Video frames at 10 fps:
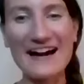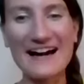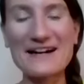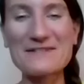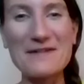
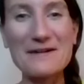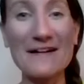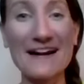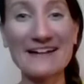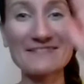Uh, bye
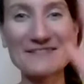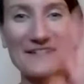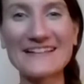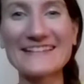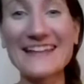bye,
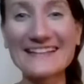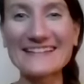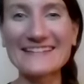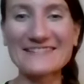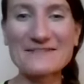everyone. Thank
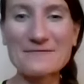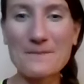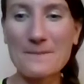you.